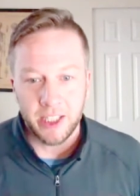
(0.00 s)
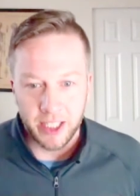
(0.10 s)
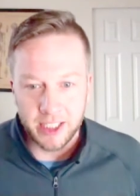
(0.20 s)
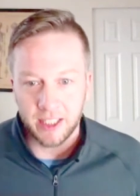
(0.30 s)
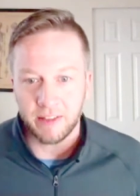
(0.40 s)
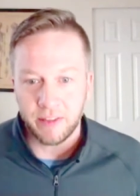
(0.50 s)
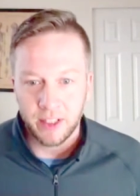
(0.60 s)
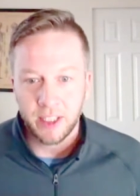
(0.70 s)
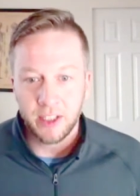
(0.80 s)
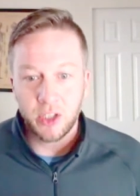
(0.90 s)
You actually have
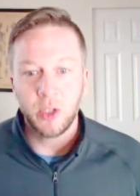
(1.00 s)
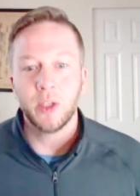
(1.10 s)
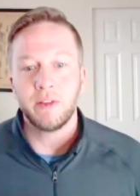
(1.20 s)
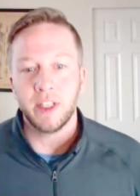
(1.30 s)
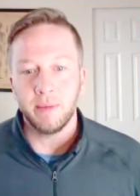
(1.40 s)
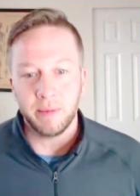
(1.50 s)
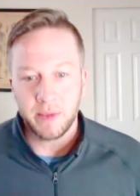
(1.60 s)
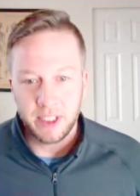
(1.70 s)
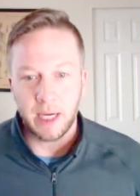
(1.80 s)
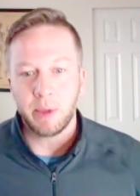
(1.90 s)
two of them,
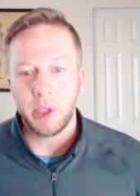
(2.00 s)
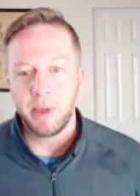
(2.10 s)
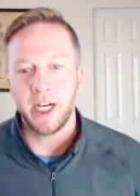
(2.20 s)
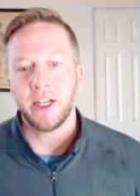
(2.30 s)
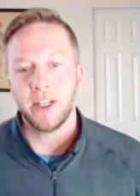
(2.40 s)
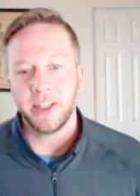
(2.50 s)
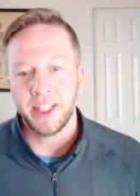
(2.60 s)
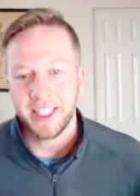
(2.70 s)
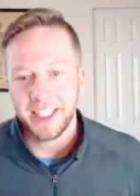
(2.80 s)
double-barreled